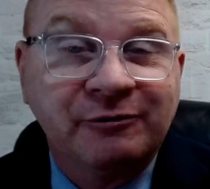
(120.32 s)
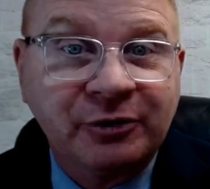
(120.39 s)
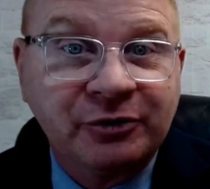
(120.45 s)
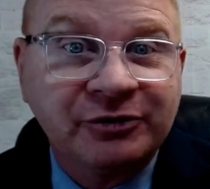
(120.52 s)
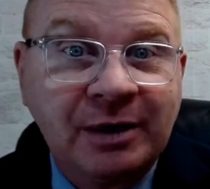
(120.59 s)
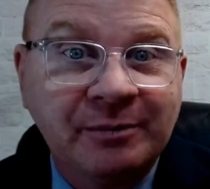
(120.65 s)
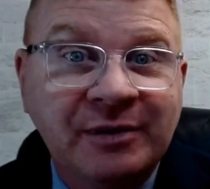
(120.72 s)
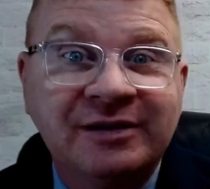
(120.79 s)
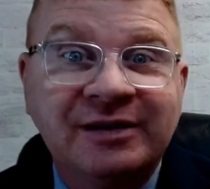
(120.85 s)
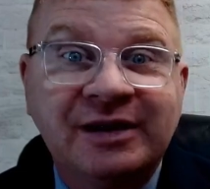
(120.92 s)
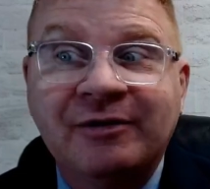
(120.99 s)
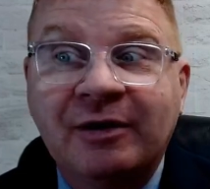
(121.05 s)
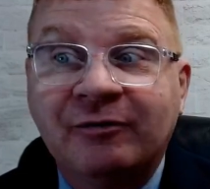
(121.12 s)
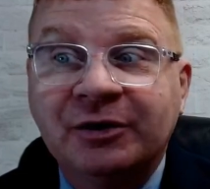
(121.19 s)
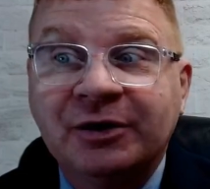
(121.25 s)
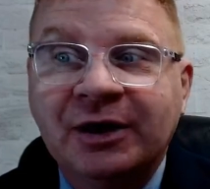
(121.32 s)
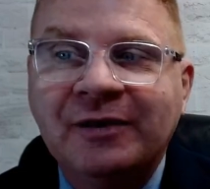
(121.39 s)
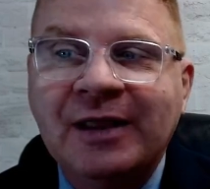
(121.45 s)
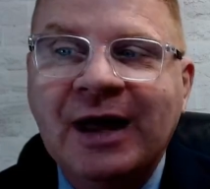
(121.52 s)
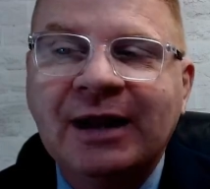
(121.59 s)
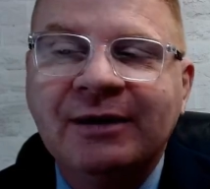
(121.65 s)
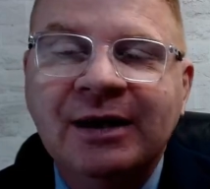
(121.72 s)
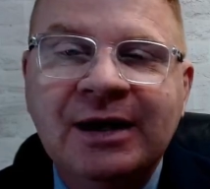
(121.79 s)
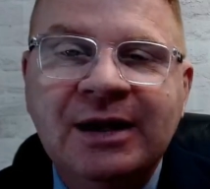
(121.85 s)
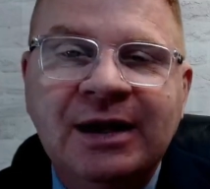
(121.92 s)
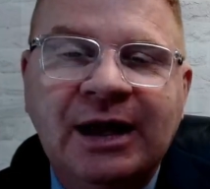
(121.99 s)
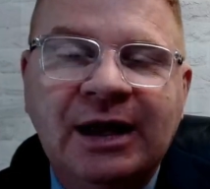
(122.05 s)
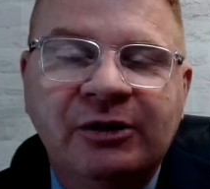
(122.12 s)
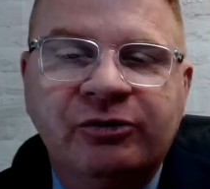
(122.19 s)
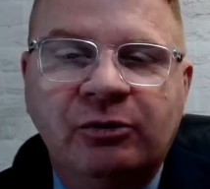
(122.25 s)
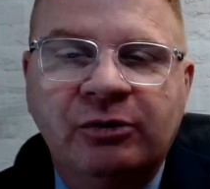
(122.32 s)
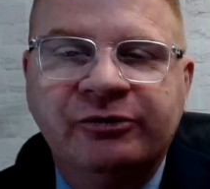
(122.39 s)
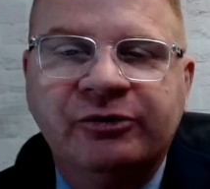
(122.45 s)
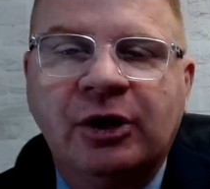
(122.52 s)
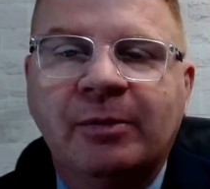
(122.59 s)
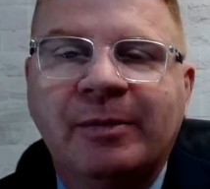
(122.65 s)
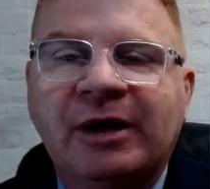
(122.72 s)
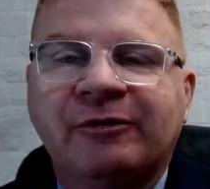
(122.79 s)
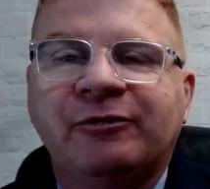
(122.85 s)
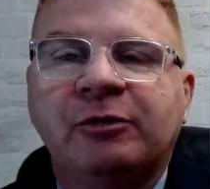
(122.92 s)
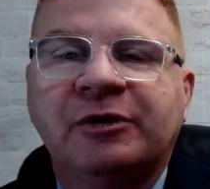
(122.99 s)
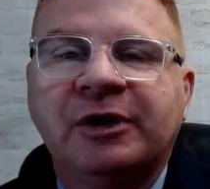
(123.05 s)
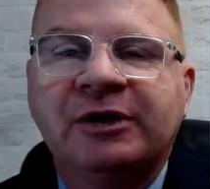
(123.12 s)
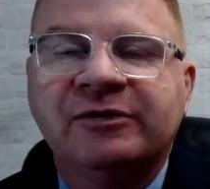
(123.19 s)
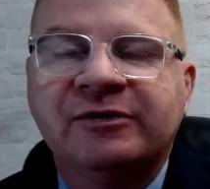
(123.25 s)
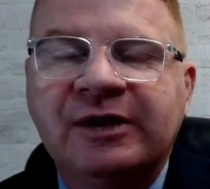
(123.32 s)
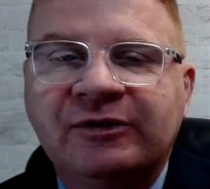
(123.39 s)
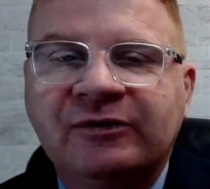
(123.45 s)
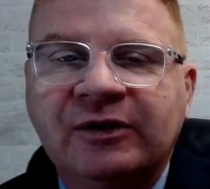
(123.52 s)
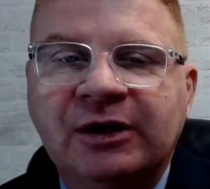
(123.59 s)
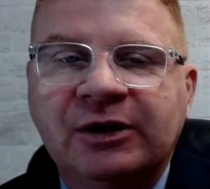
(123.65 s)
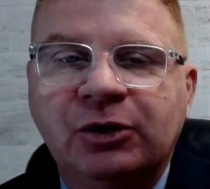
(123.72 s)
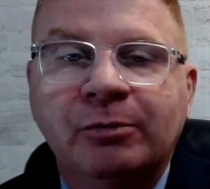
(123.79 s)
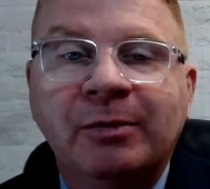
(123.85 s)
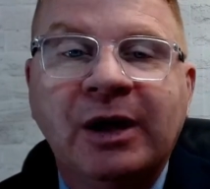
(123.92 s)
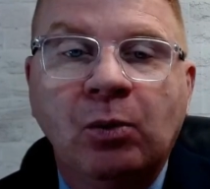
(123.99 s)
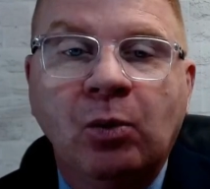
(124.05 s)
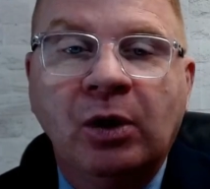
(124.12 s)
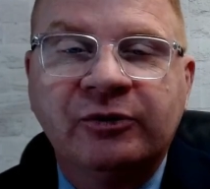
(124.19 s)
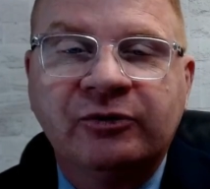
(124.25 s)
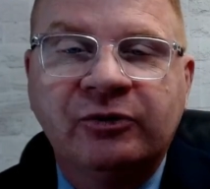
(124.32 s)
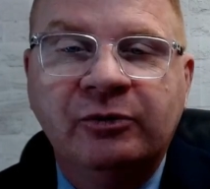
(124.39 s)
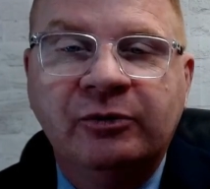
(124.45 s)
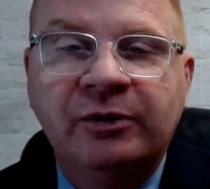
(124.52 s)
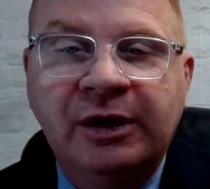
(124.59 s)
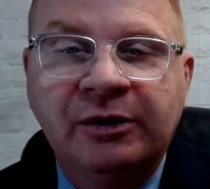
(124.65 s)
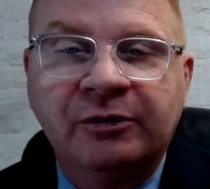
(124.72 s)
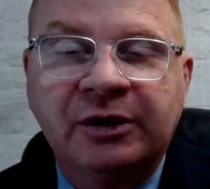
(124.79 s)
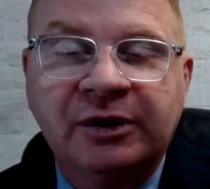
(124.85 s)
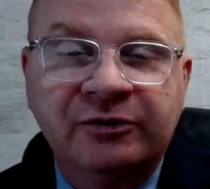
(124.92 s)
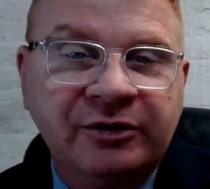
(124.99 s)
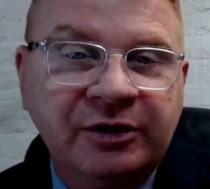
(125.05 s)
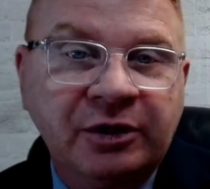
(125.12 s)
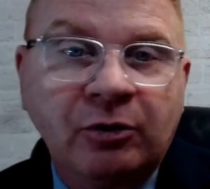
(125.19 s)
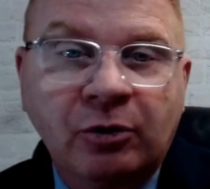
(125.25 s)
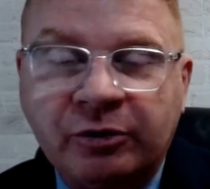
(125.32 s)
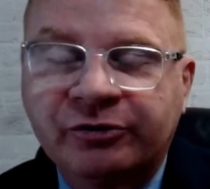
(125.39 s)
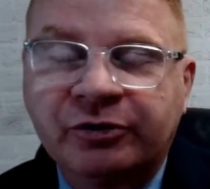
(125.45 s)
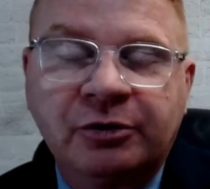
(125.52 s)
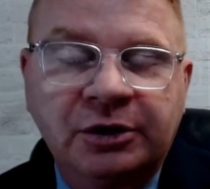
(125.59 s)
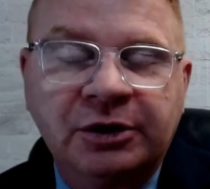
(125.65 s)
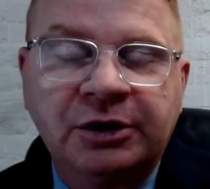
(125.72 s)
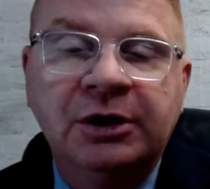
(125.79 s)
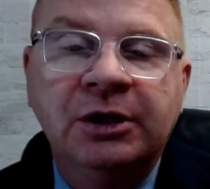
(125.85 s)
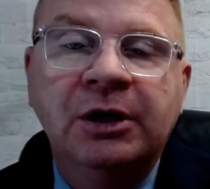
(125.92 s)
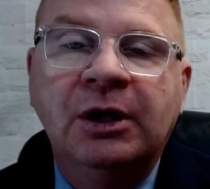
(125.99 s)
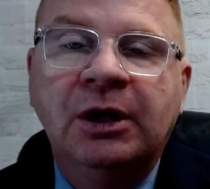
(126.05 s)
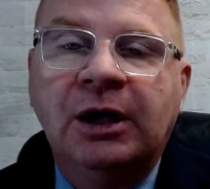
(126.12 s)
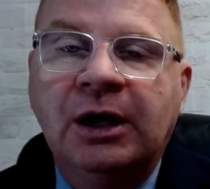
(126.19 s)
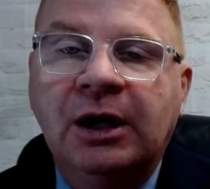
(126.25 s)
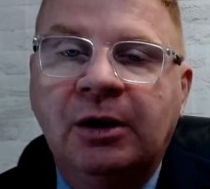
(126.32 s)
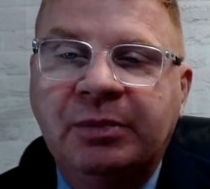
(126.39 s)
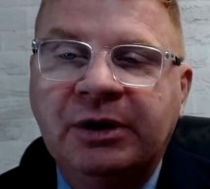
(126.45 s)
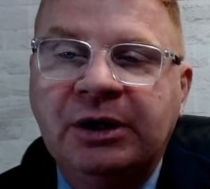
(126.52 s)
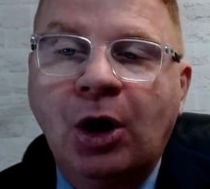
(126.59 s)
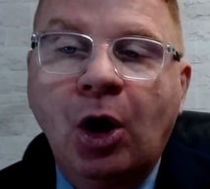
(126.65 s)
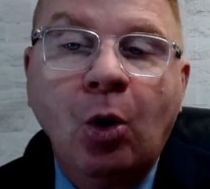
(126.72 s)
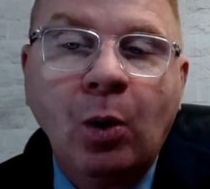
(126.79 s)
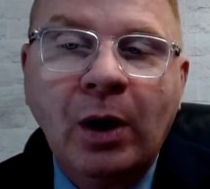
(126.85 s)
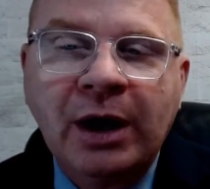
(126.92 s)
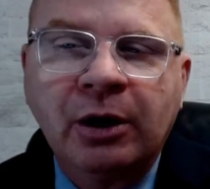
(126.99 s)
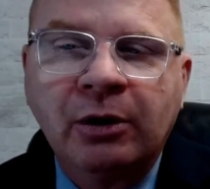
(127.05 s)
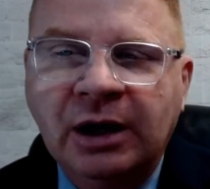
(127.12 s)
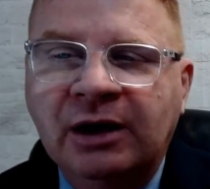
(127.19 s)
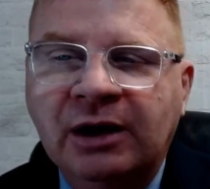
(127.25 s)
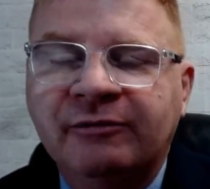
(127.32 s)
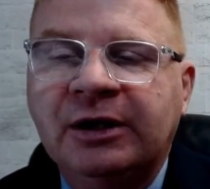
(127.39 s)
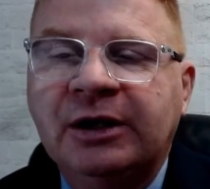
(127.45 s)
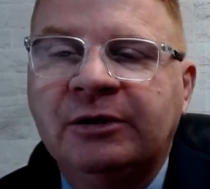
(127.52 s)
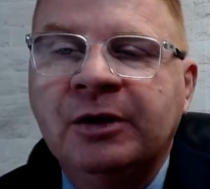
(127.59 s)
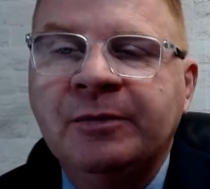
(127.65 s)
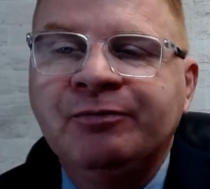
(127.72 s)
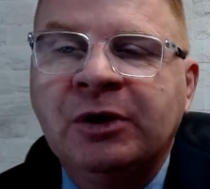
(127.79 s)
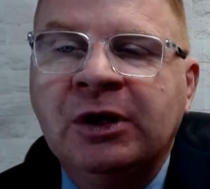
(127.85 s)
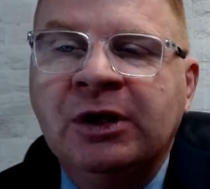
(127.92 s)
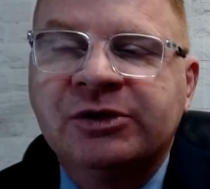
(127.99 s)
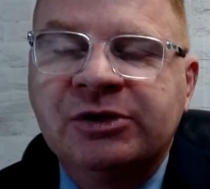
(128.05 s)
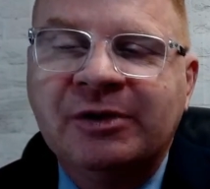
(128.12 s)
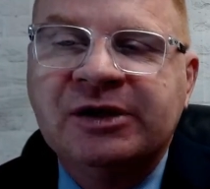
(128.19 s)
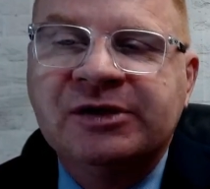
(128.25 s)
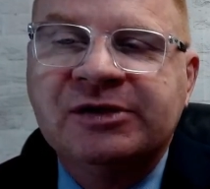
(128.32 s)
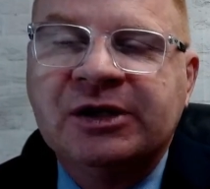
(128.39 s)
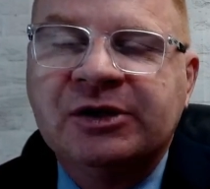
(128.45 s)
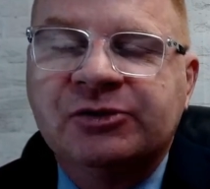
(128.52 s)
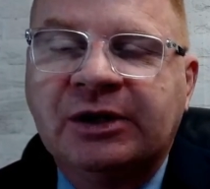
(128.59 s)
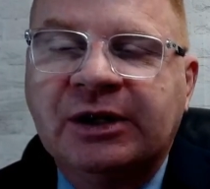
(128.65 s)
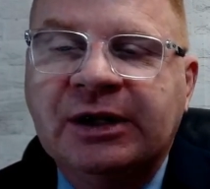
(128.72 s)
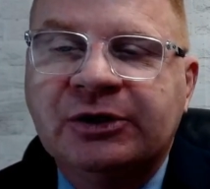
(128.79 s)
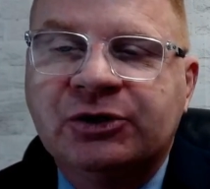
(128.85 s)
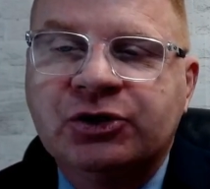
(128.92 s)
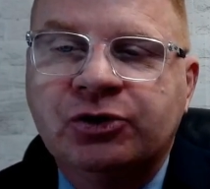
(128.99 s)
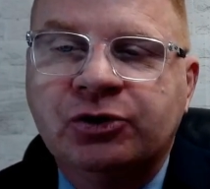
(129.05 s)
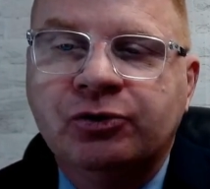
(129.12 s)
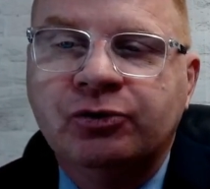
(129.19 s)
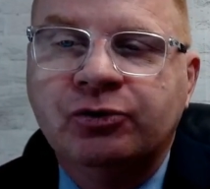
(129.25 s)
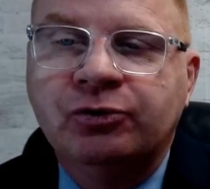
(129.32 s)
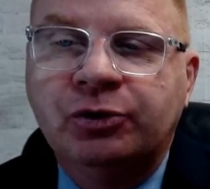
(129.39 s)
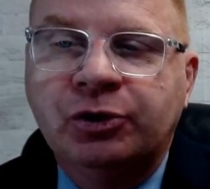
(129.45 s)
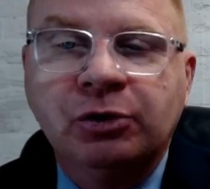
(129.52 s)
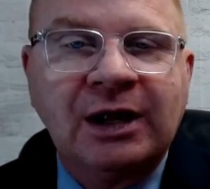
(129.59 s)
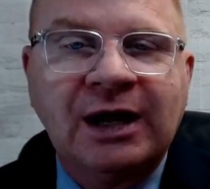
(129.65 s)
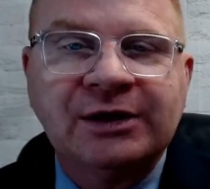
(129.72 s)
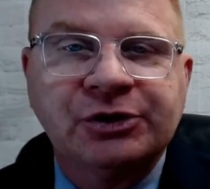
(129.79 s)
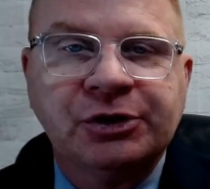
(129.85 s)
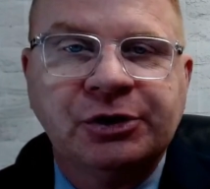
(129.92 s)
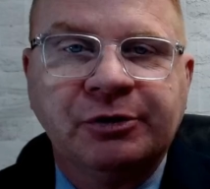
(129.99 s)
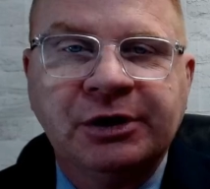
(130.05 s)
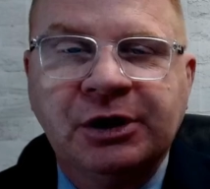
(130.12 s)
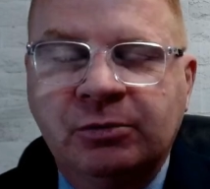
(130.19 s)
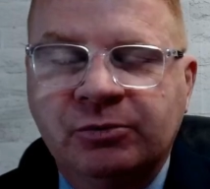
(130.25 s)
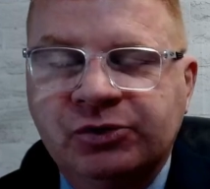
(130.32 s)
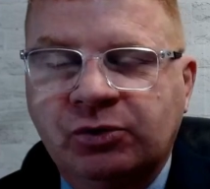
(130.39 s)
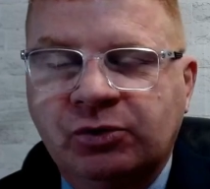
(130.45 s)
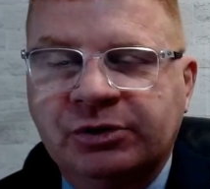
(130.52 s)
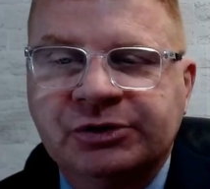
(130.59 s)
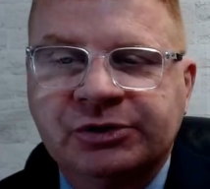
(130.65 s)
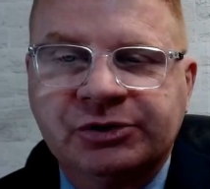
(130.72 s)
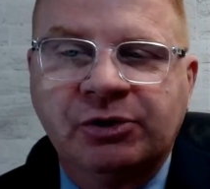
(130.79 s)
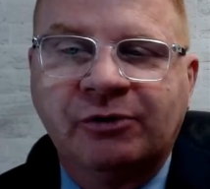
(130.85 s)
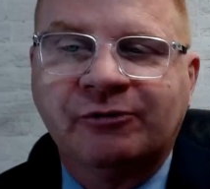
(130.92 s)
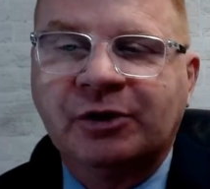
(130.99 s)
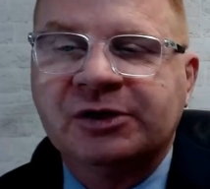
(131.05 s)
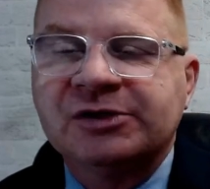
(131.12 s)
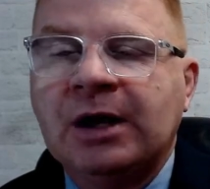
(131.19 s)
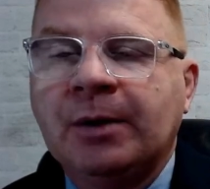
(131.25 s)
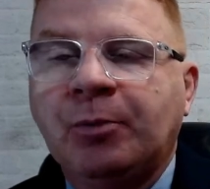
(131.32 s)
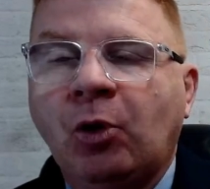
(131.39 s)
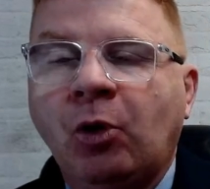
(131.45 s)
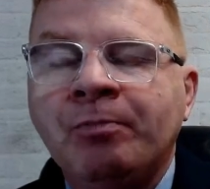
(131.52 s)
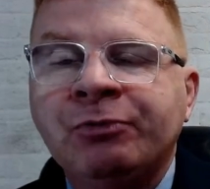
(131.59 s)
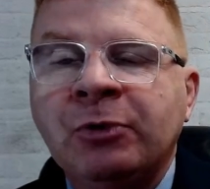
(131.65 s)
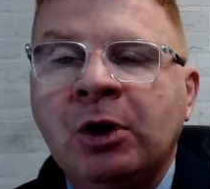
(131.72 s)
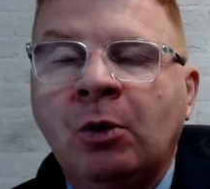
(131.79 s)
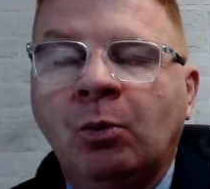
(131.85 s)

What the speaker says: the first time that they've ever done that. And so let's talk about a few things that you may want to either consider or certainly be aware of. And some of these things relate to utilizing your income sources. So for example,